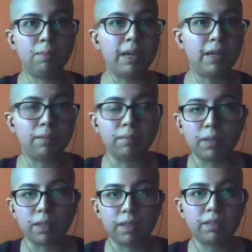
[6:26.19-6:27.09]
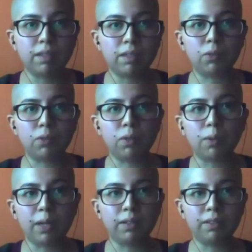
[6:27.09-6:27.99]
buy the things that you
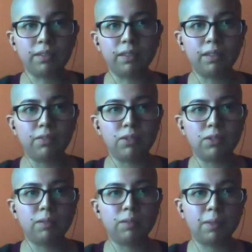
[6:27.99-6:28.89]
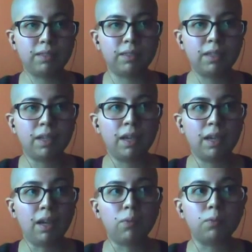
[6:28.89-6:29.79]
require as an individual. But
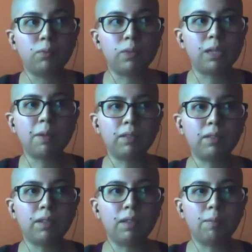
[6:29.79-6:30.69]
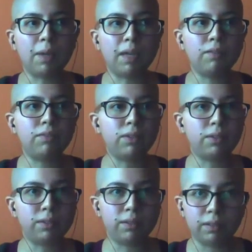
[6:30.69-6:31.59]
what about paying
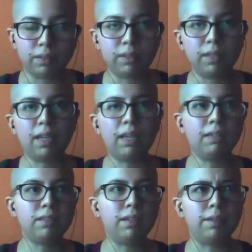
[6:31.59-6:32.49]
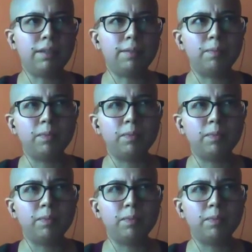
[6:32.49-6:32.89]
for the light, the